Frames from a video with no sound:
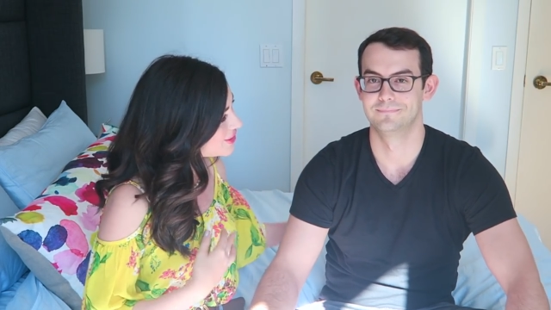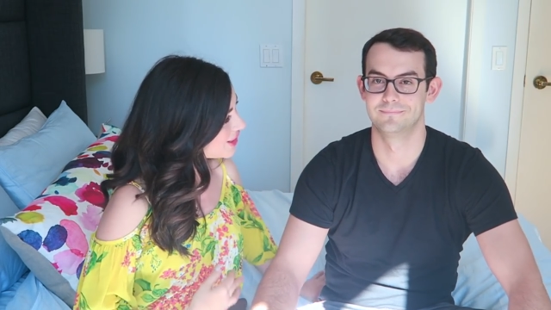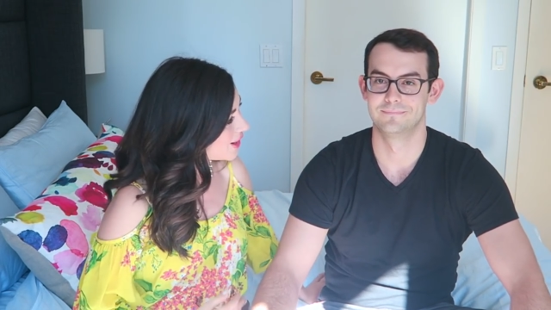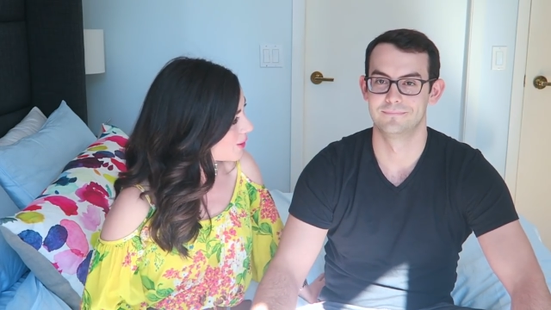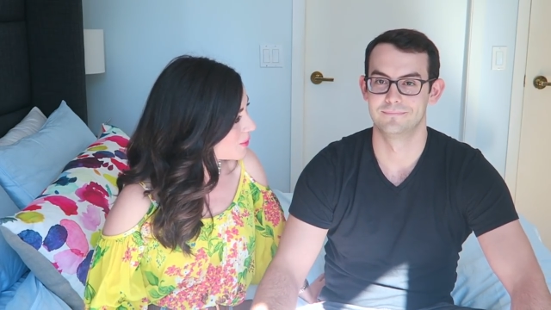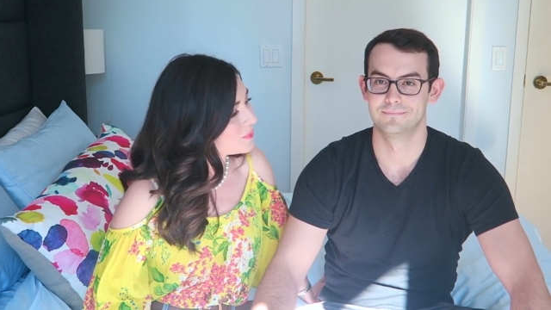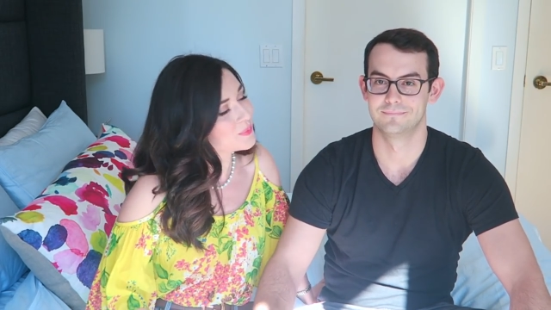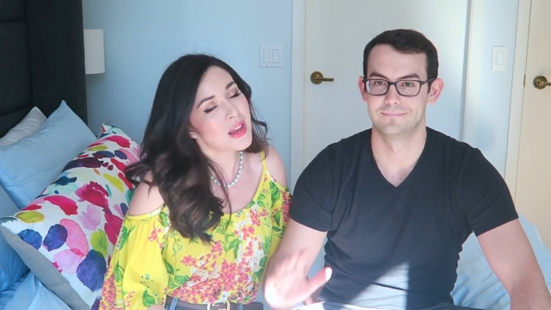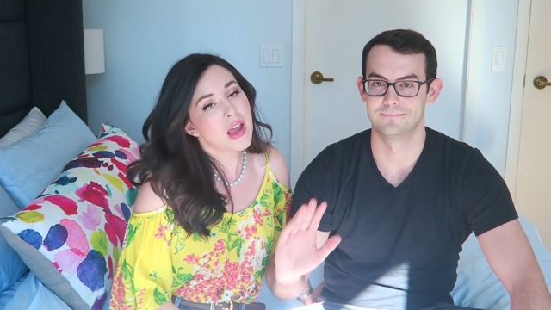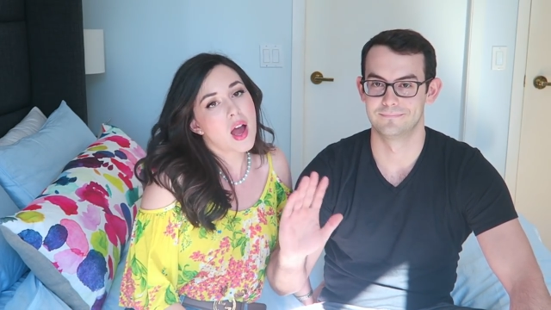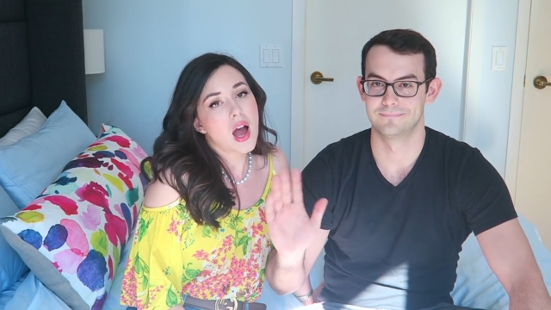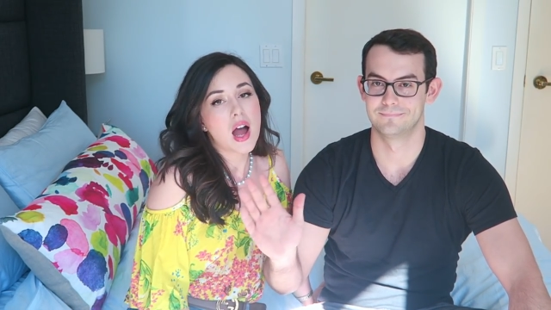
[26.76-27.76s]
Speaker 1: for Joe,
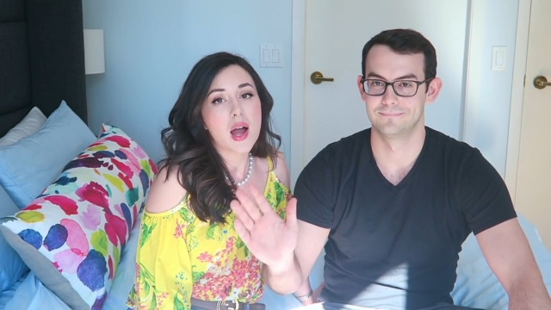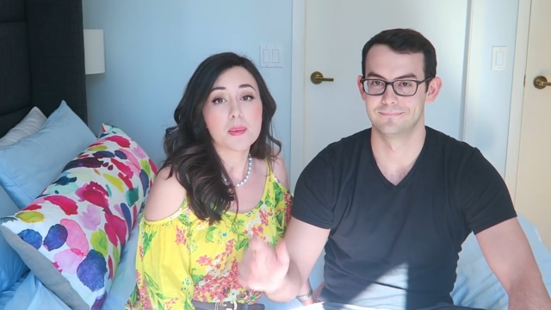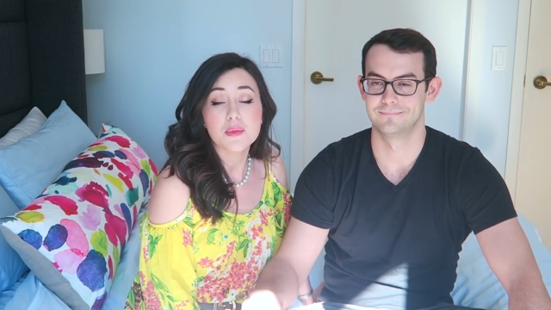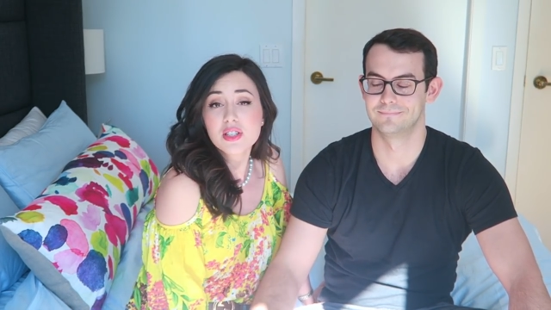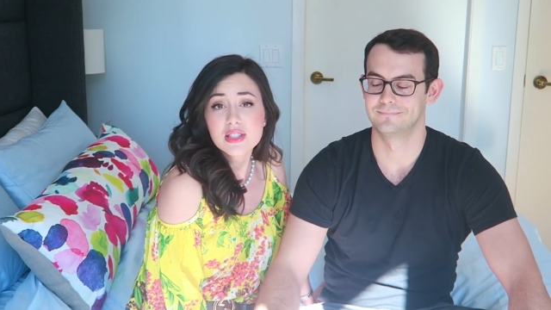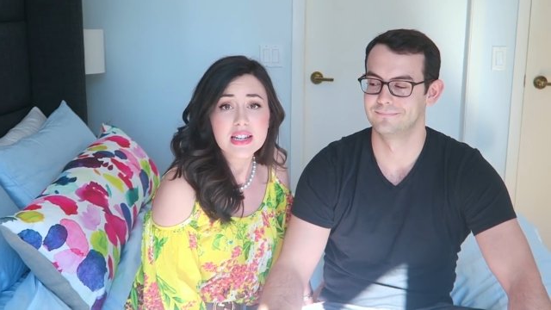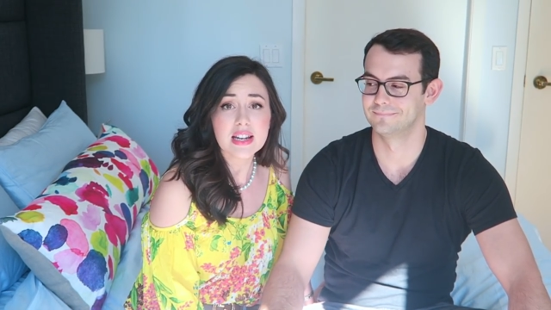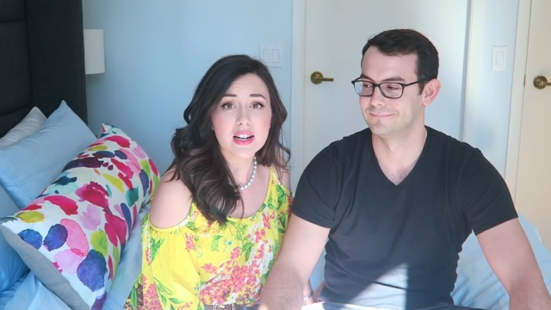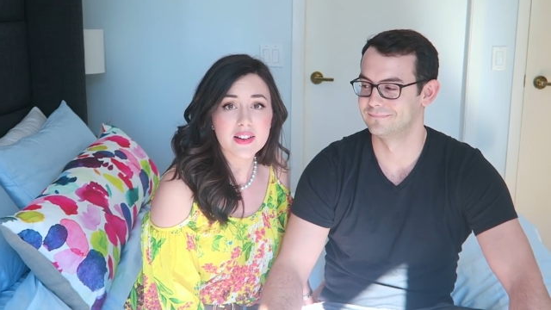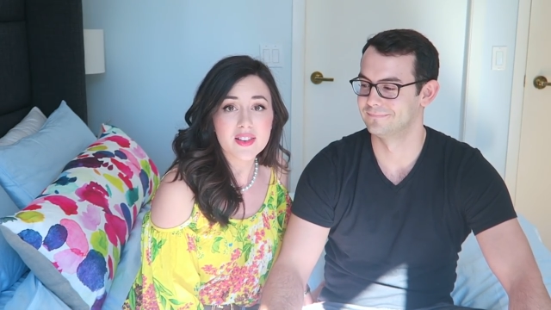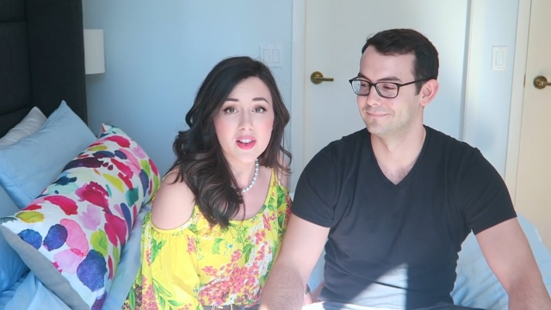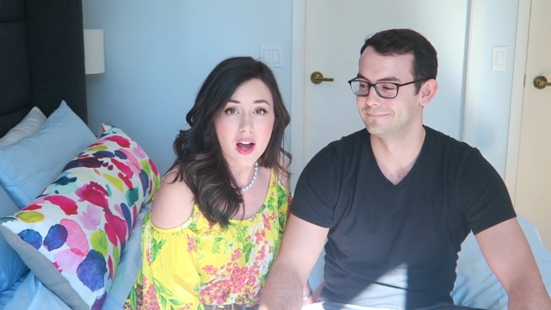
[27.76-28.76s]
um, just to
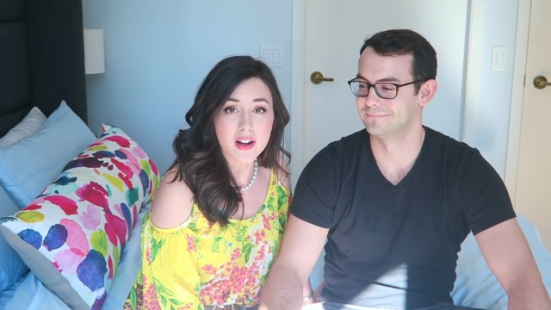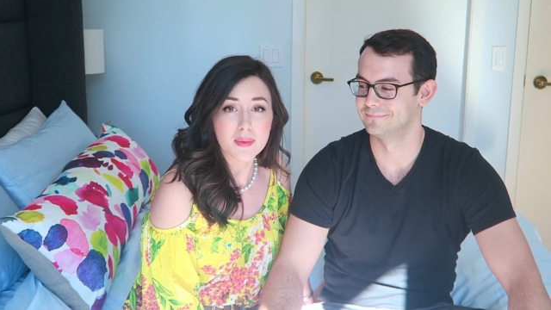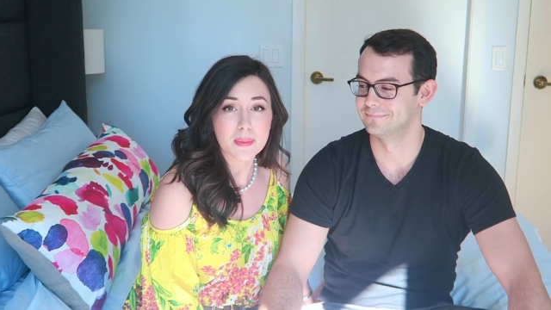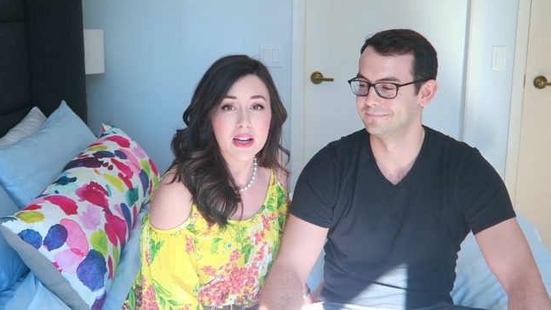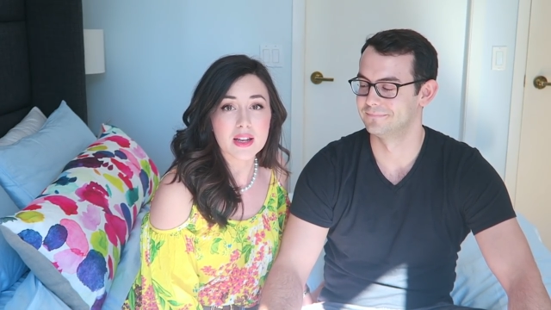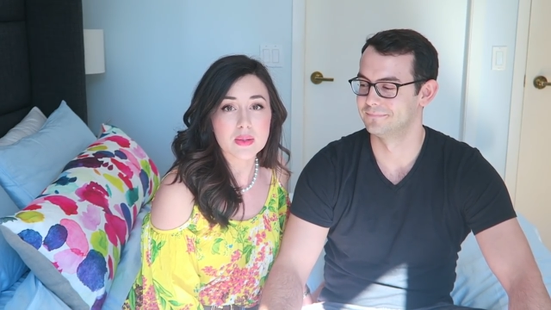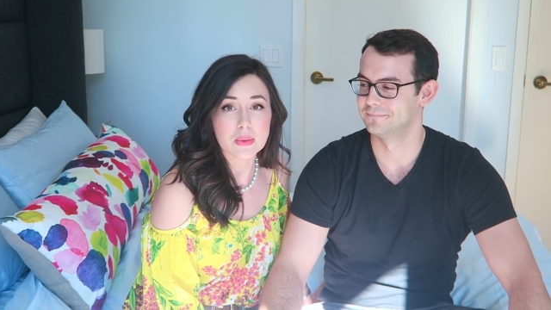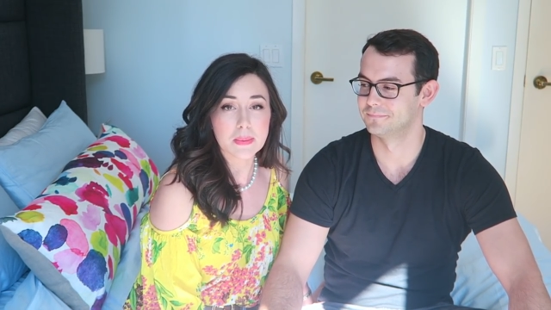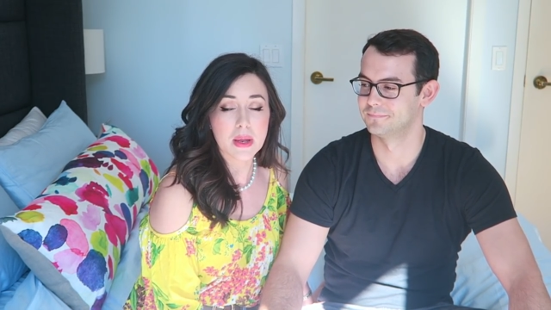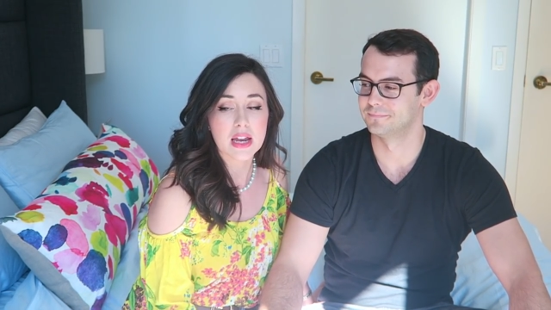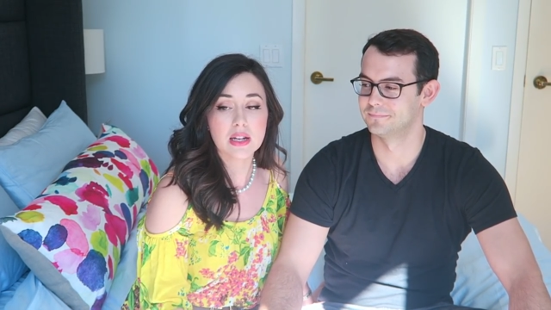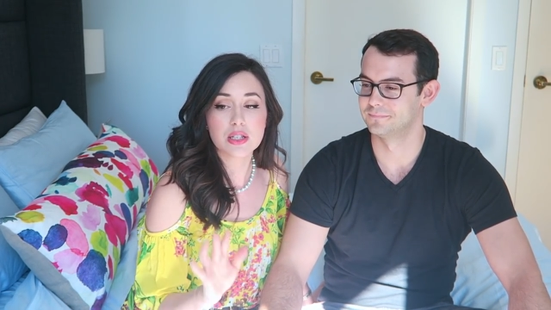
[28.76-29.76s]
hear his thoughts because
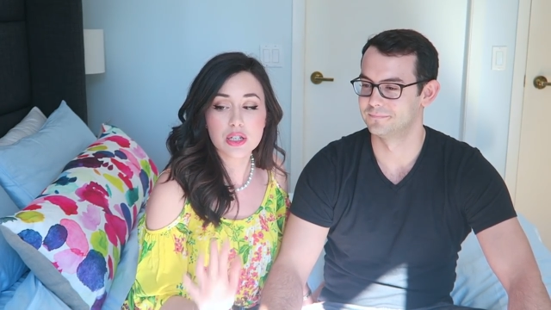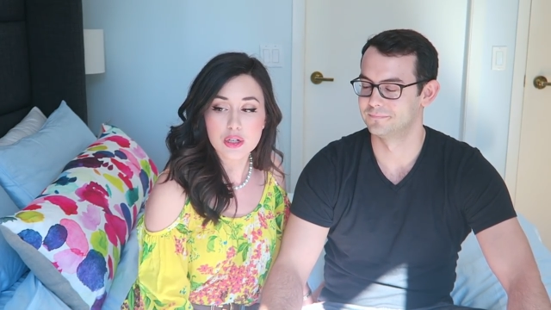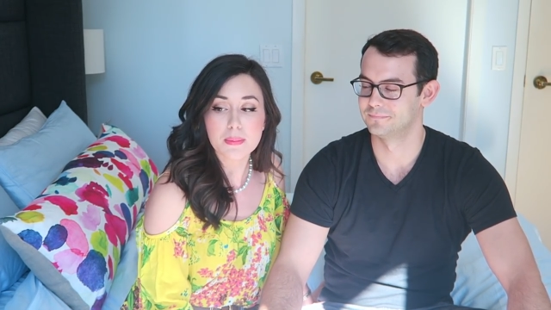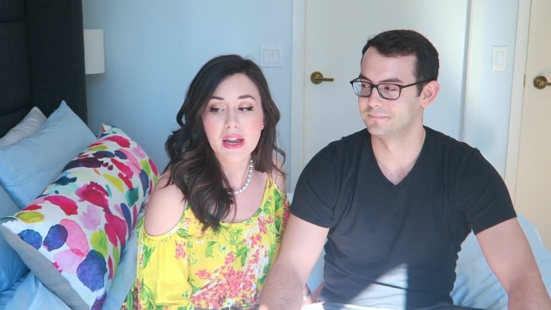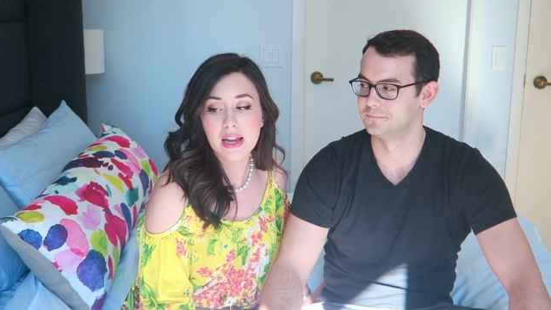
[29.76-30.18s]
we made two